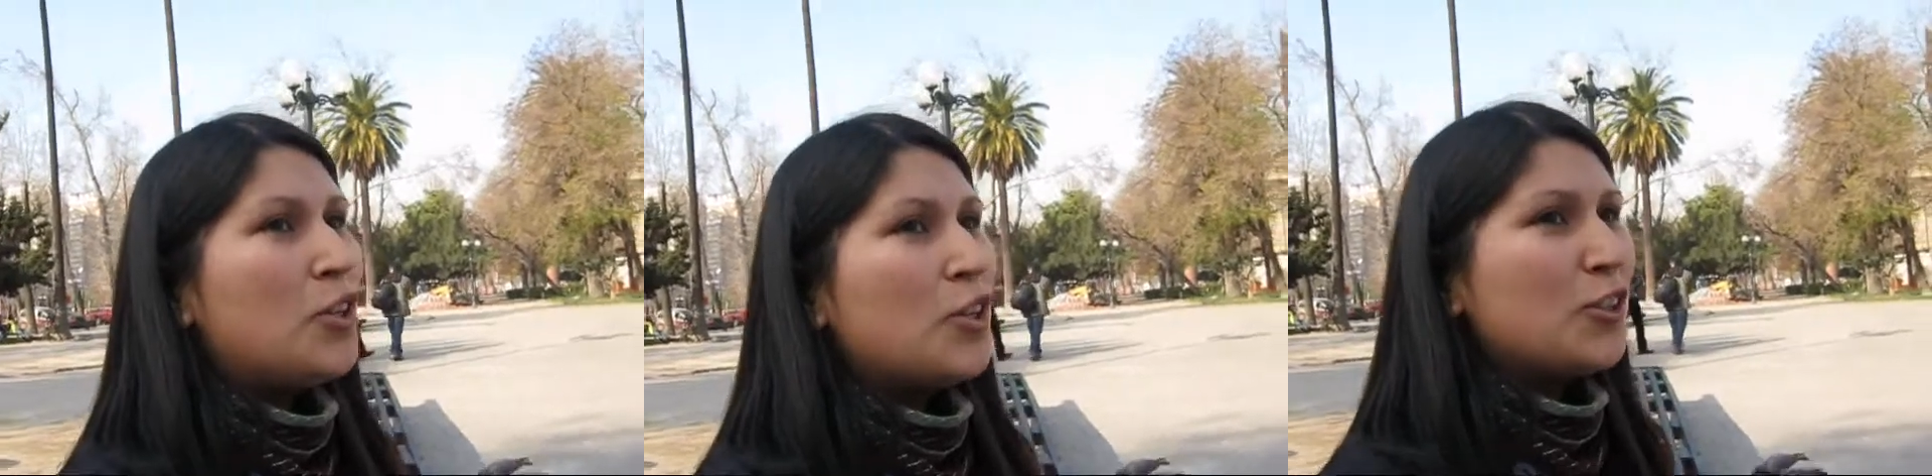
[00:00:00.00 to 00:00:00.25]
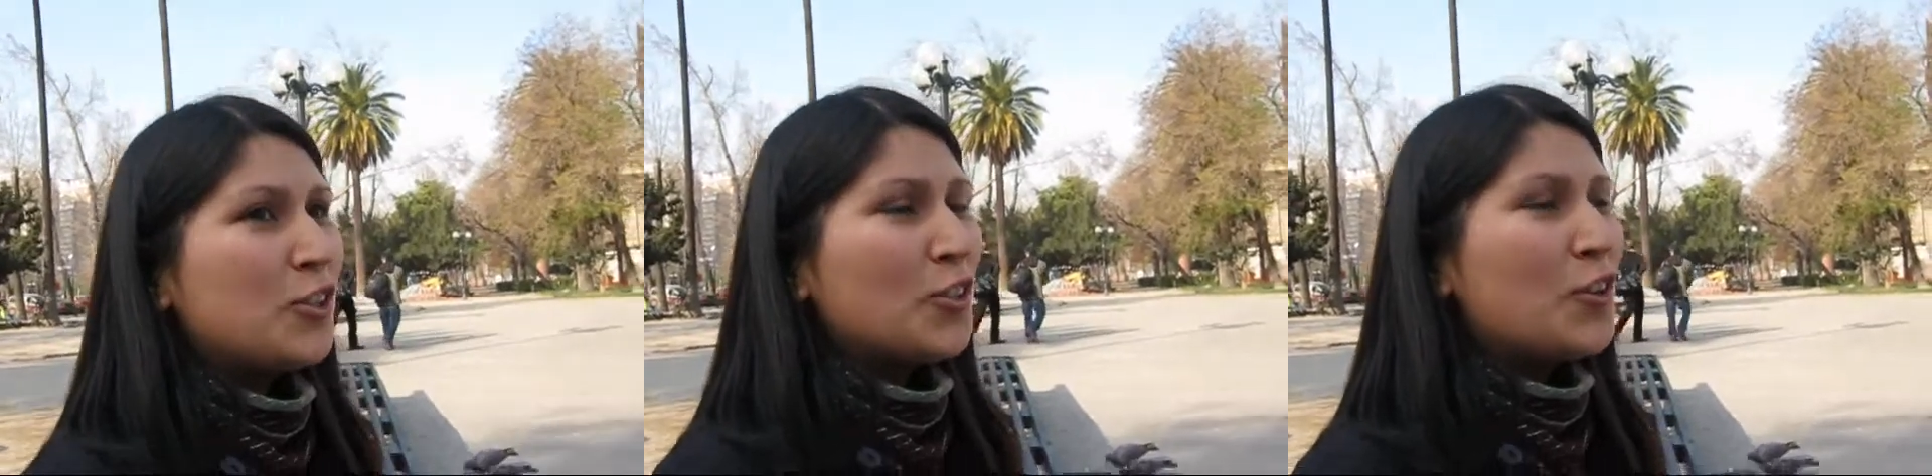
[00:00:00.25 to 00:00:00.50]

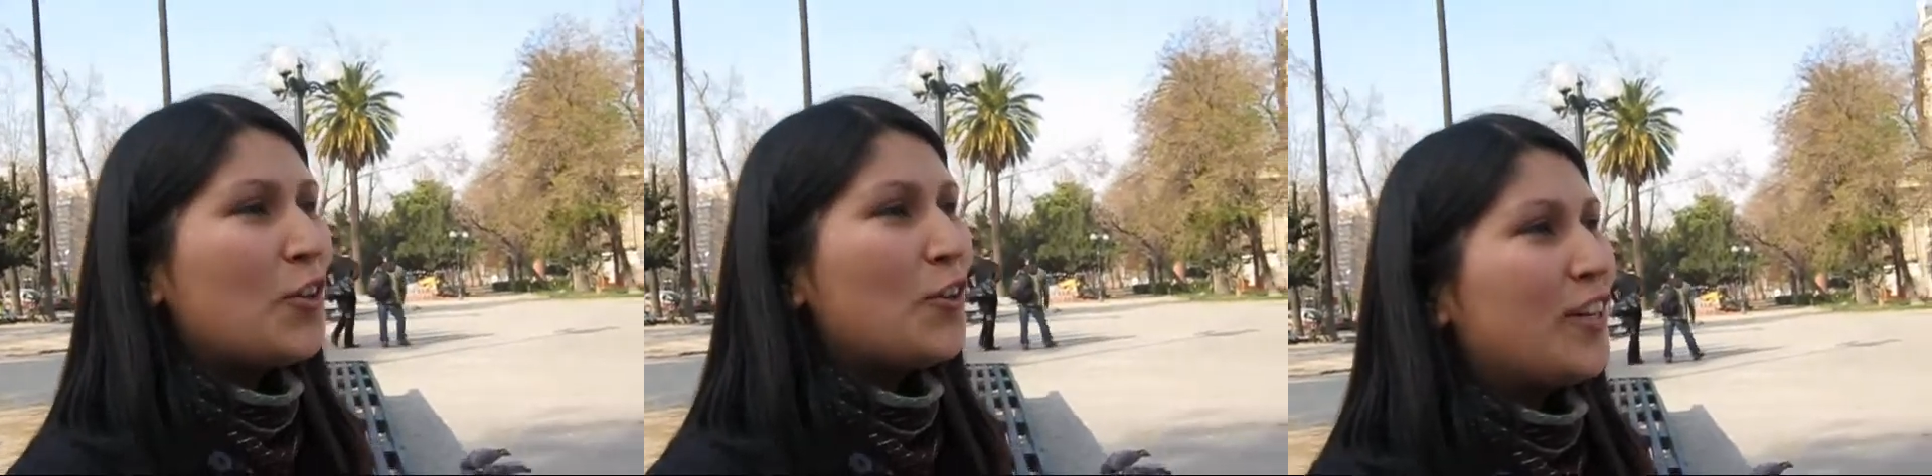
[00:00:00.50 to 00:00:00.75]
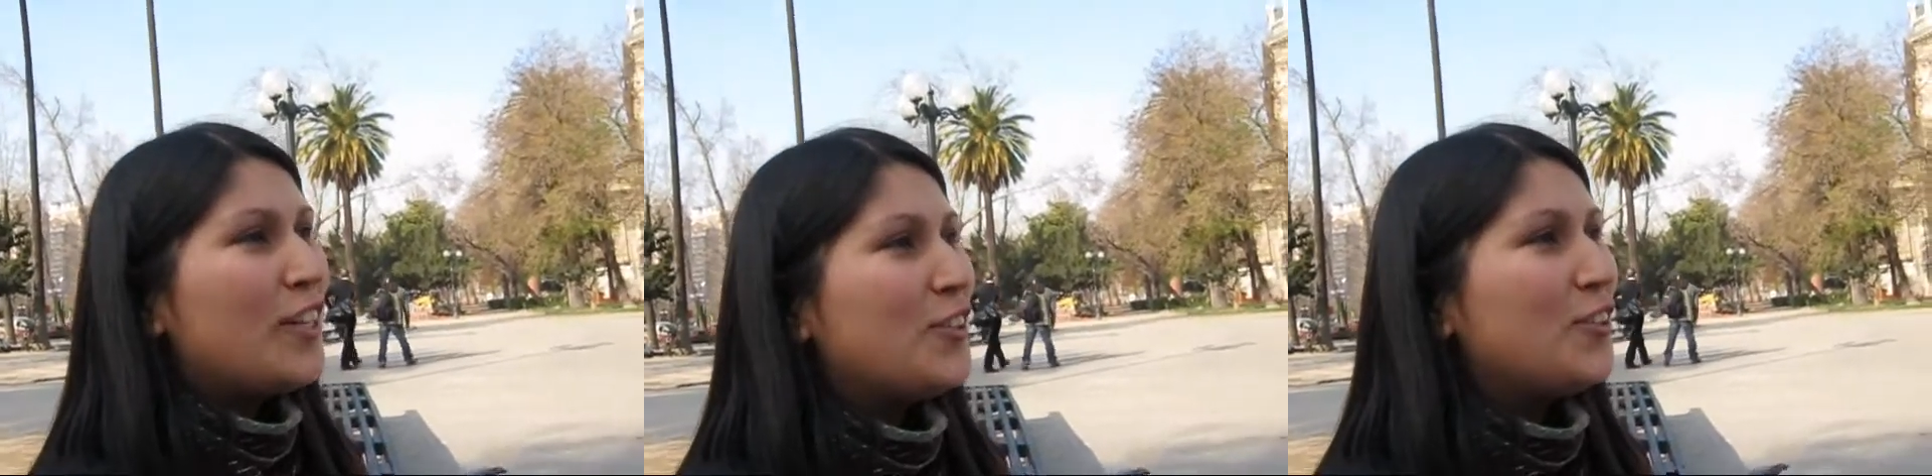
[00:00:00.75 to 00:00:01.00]
not
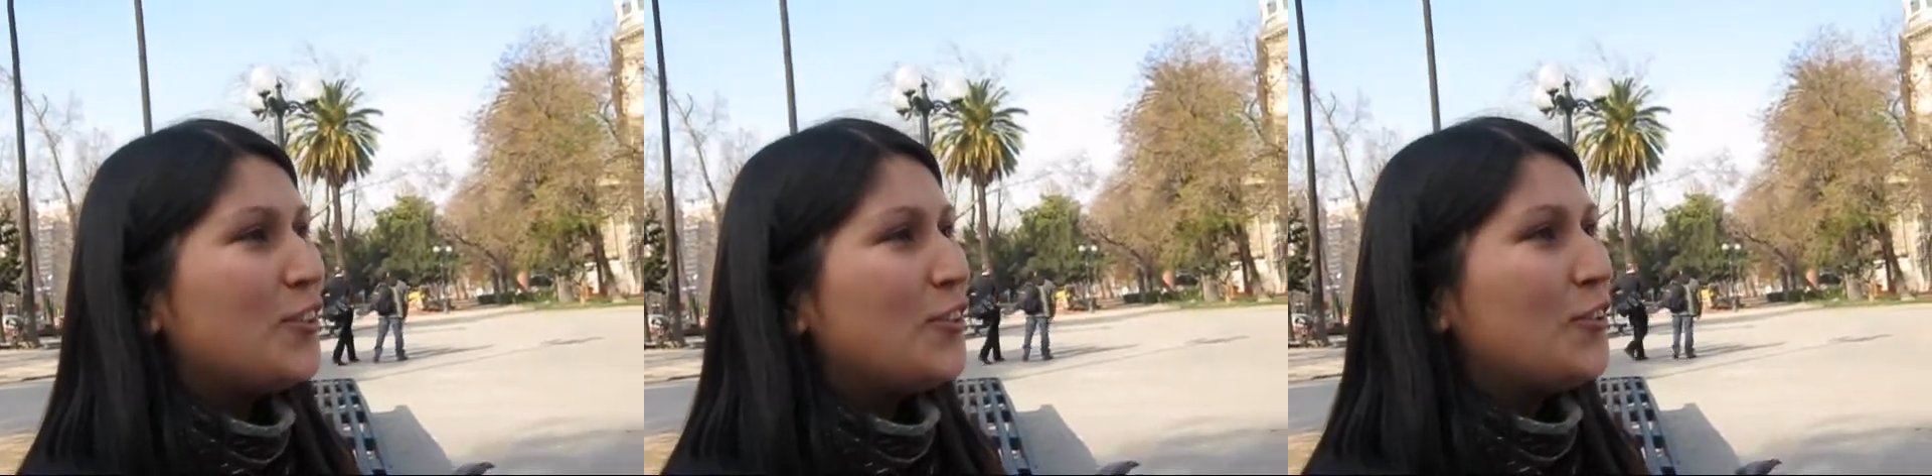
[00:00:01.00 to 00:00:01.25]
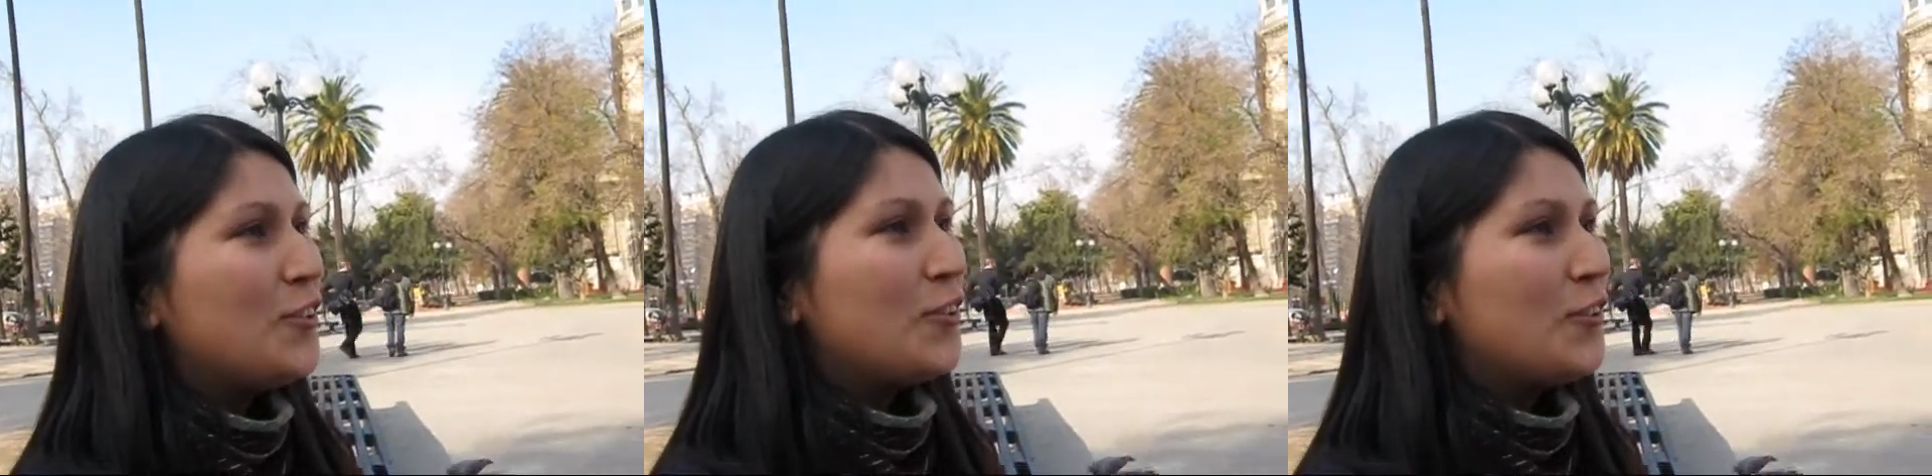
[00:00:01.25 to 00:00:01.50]
going to